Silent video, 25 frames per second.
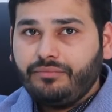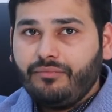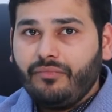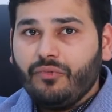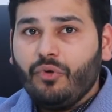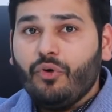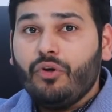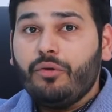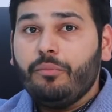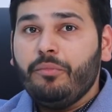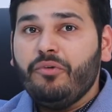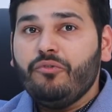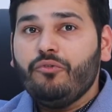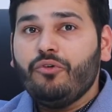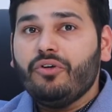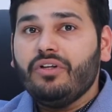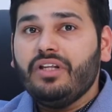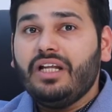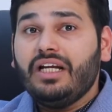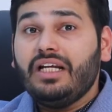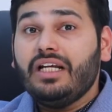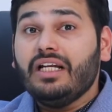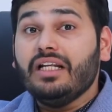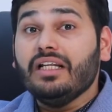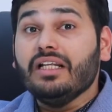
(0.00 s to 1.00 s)
Or before
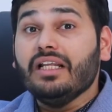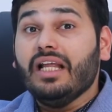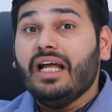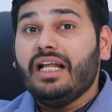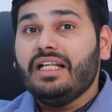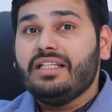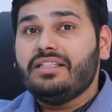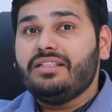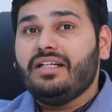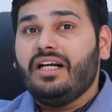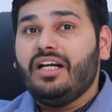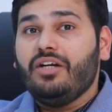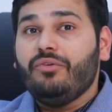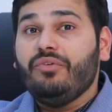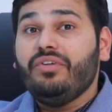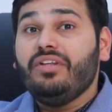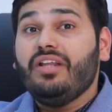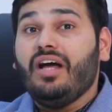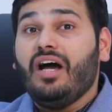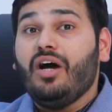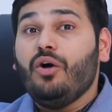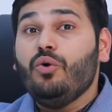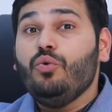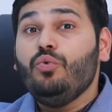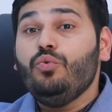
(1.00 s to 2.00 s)
that, I'll start with
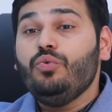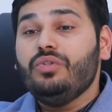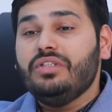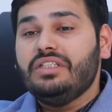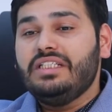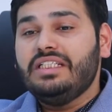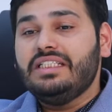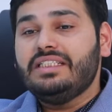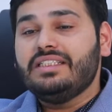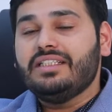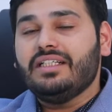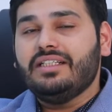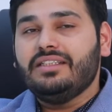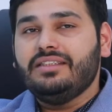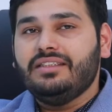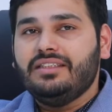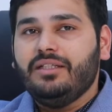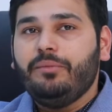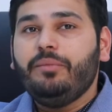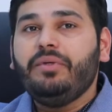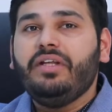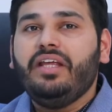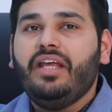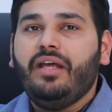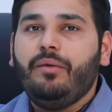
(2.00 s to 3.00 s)
how this
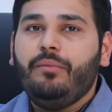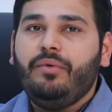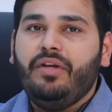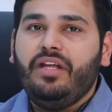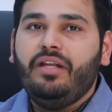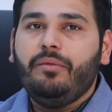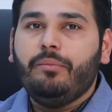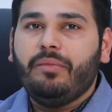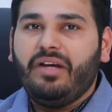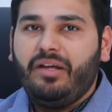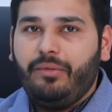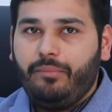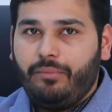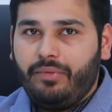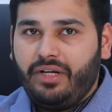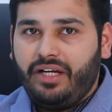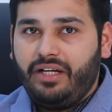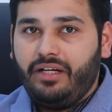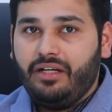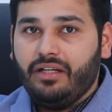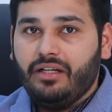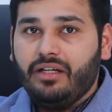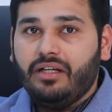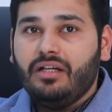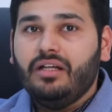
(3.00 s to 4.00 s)
concept came in my
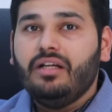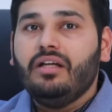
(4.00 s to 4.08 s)
mind.